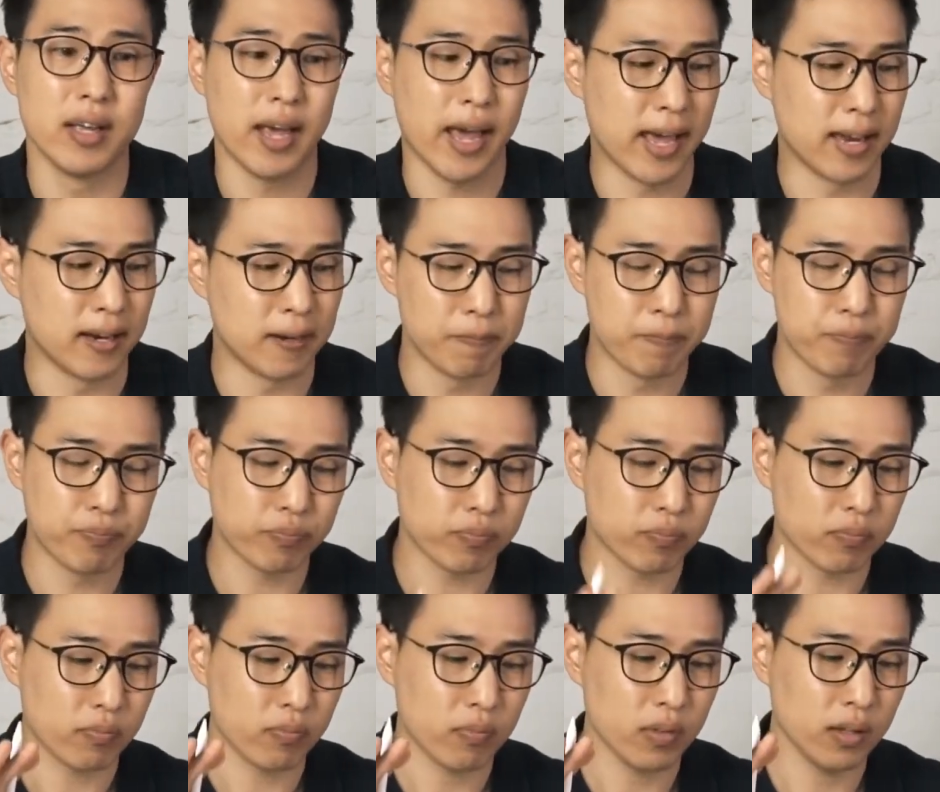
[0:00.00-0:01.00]
And
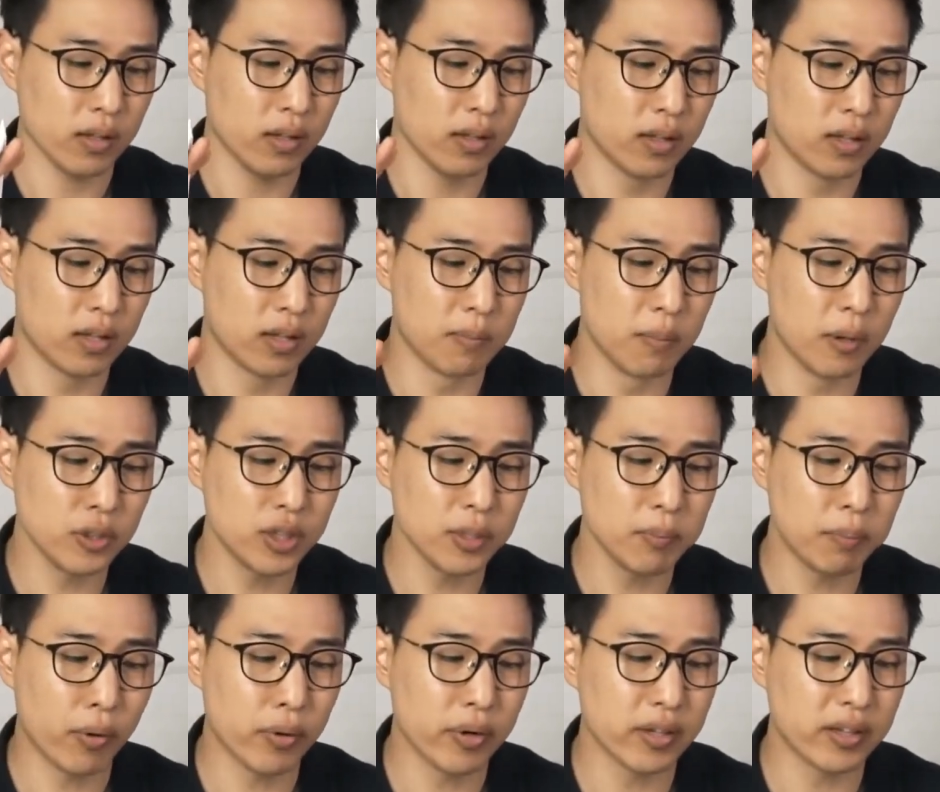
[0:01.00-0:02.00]
the most
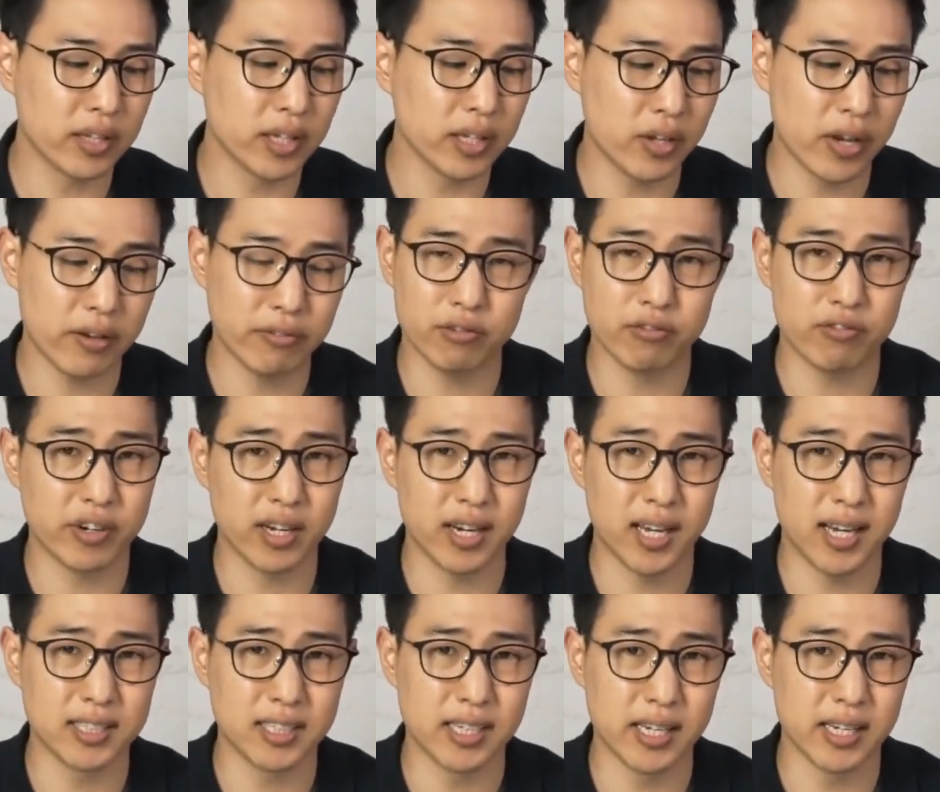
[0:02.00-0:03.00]
important thing you have to
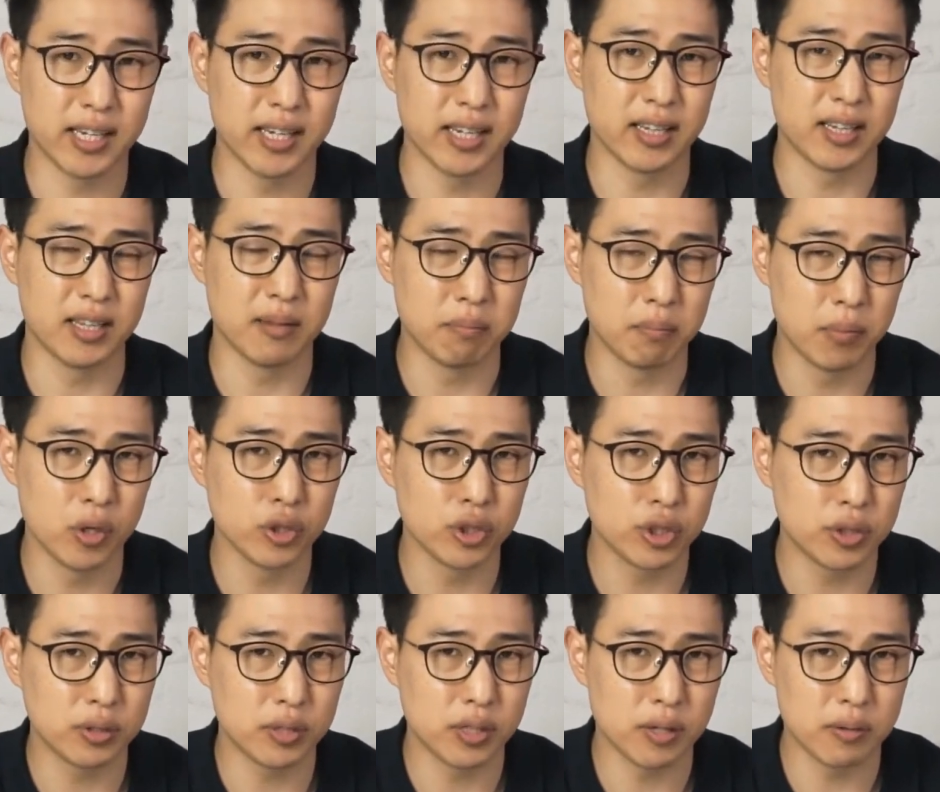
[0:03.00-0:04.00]
realize here, the
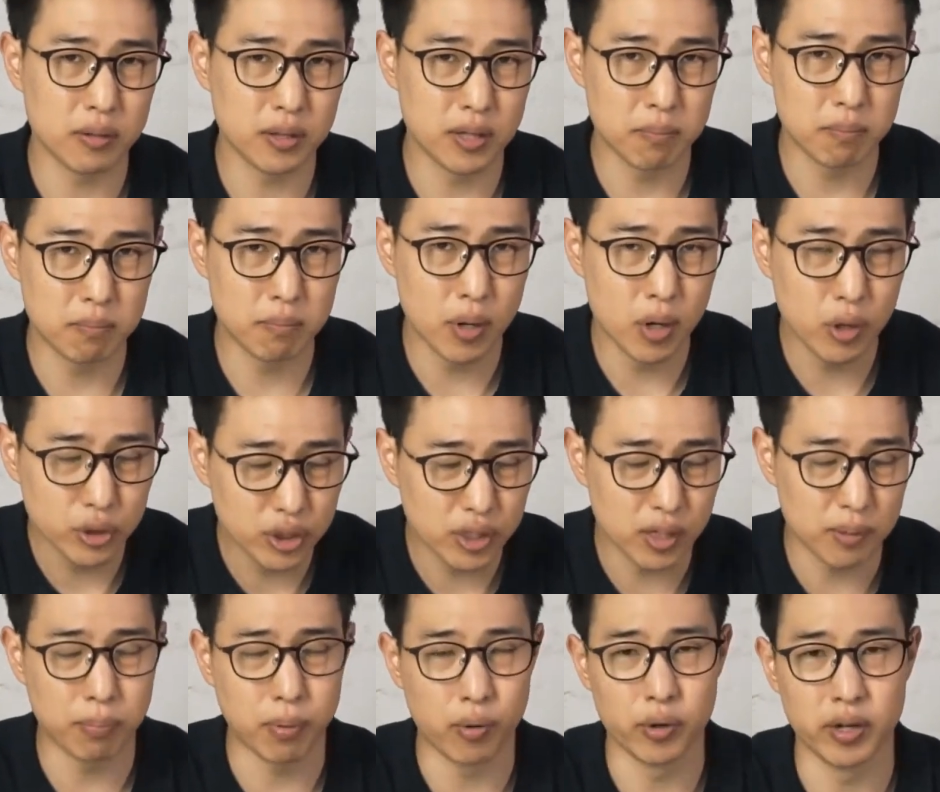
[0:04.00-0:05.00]
most
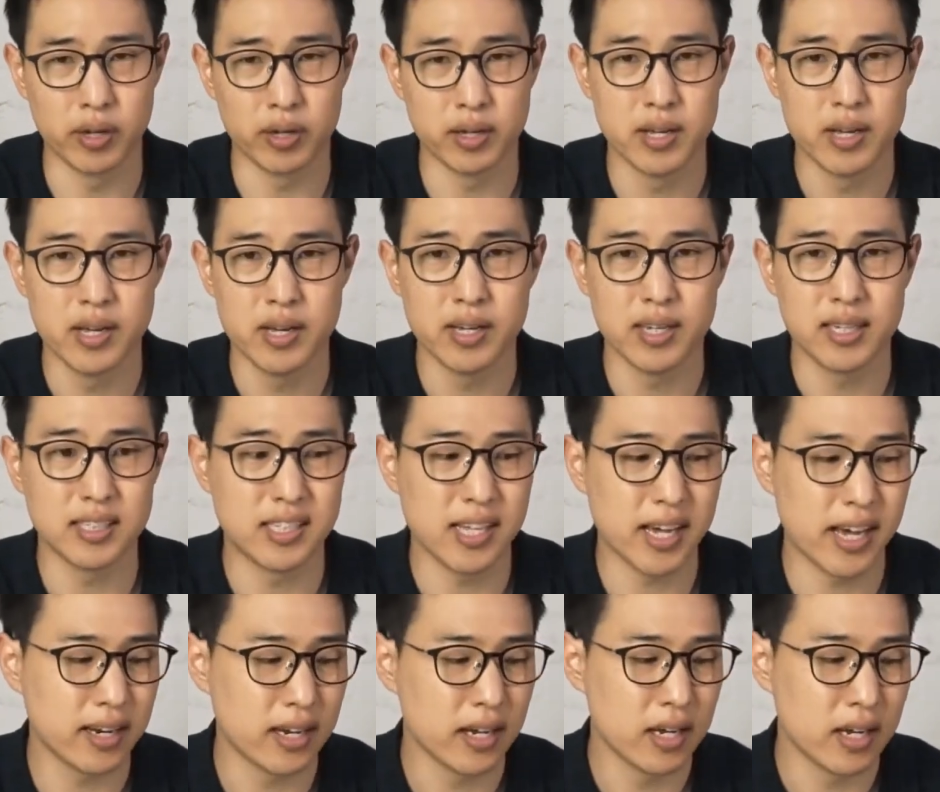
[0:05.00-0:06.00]
important, is
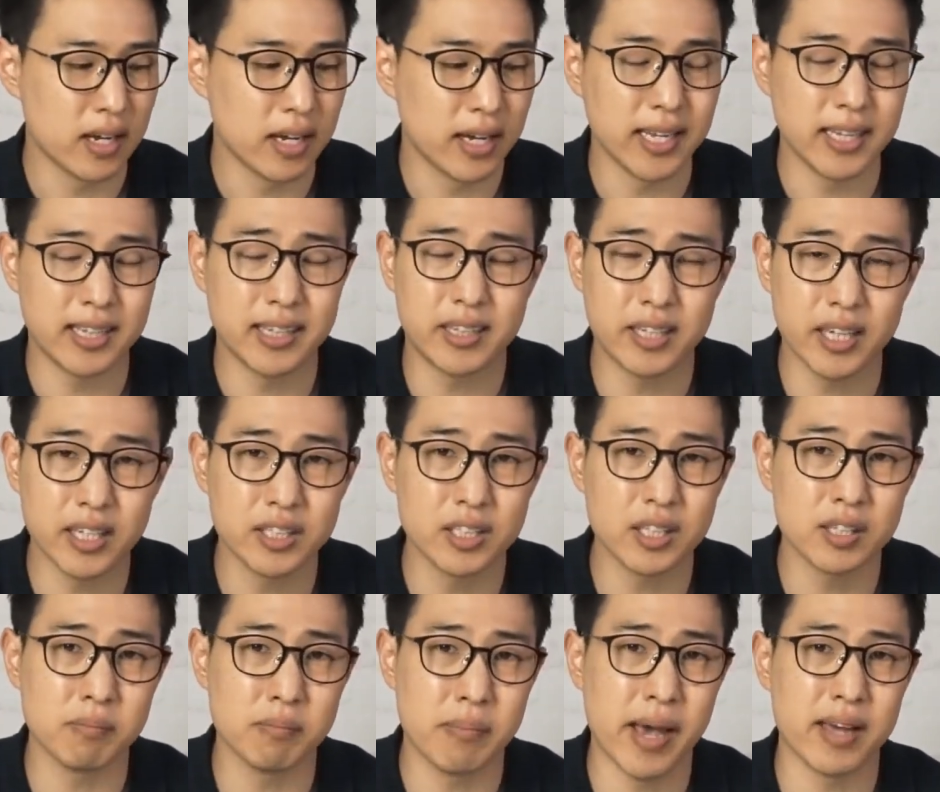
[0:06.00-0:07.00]
that it
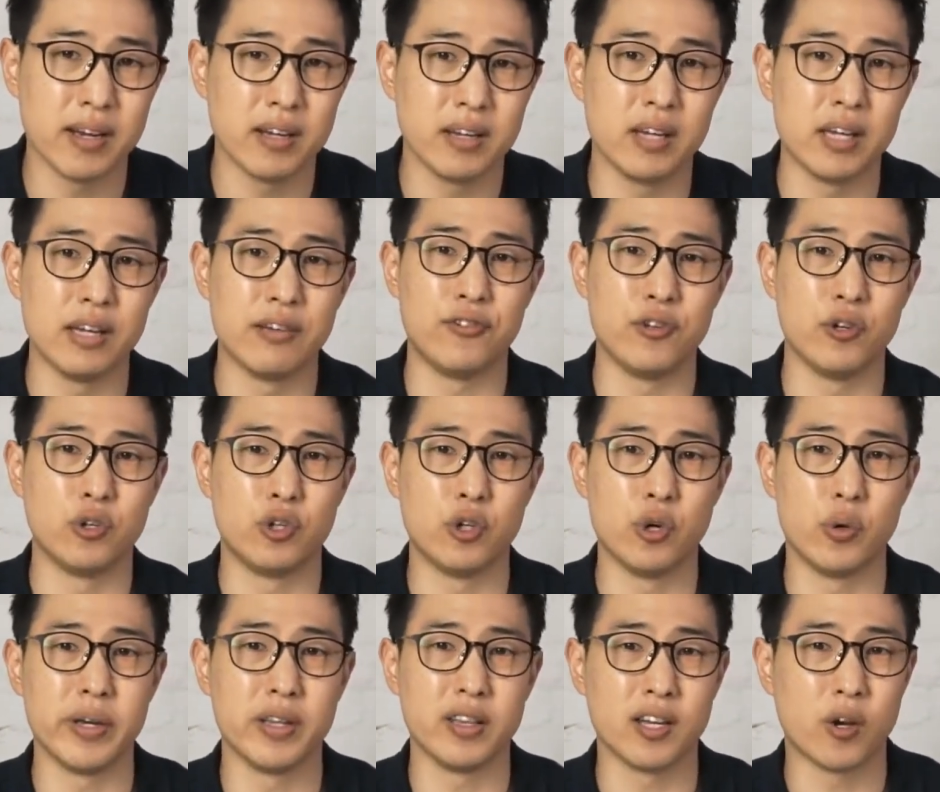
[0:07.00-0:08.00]
doesn't matter if you're
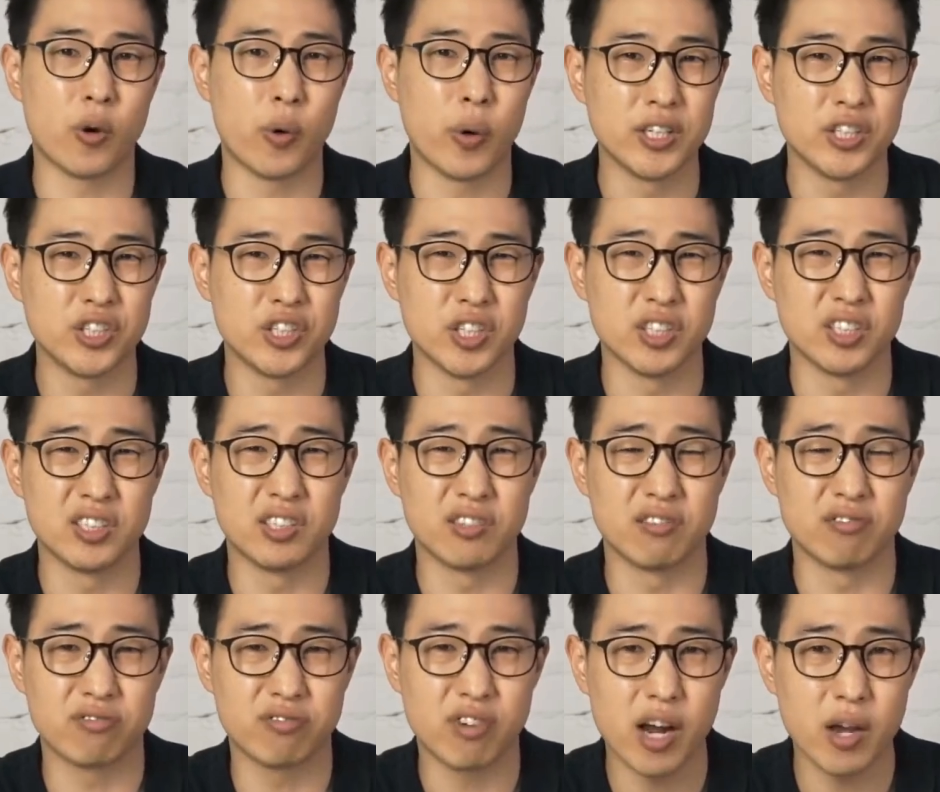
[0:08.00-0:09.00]
doing the questions the
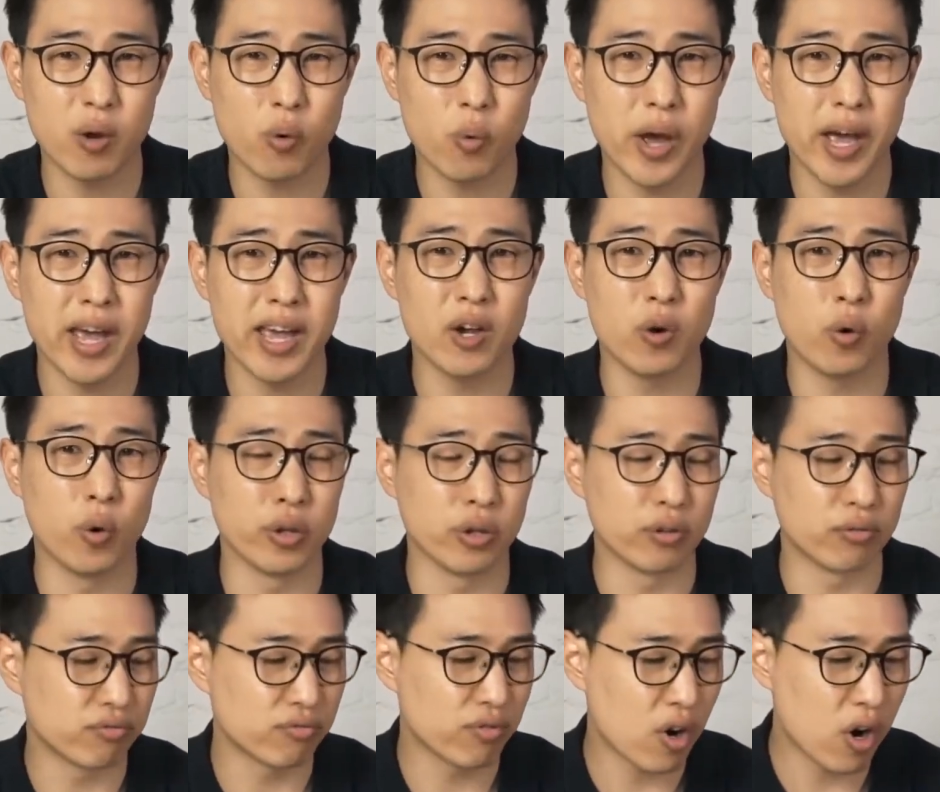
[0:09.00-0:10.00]
right way or
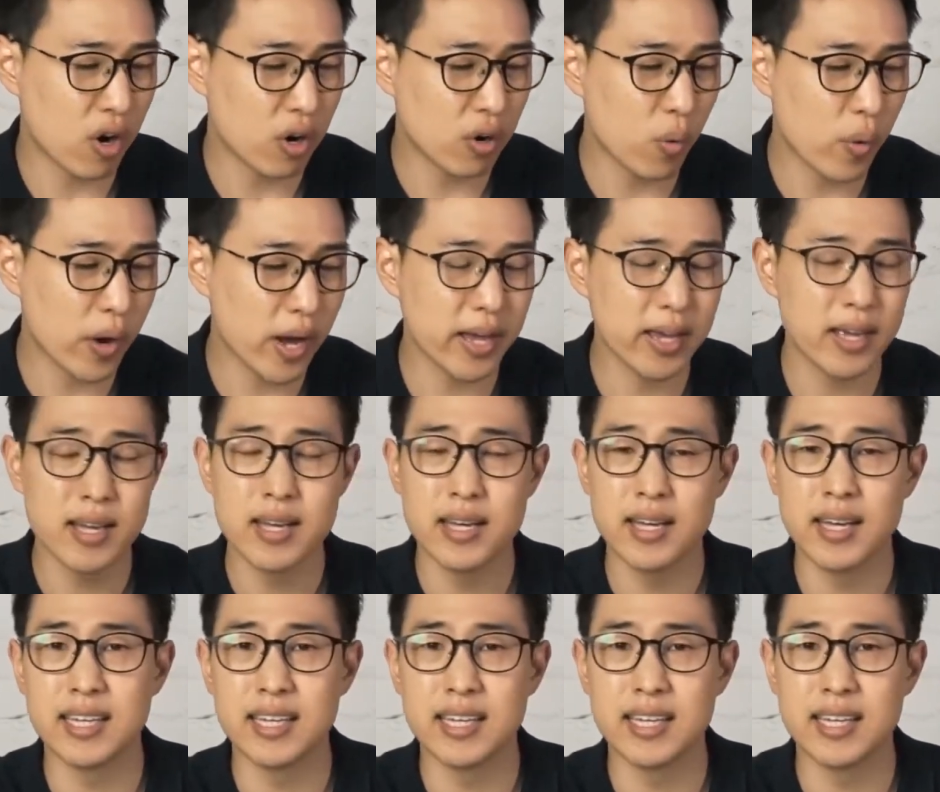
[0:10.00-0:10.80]
the wrong way.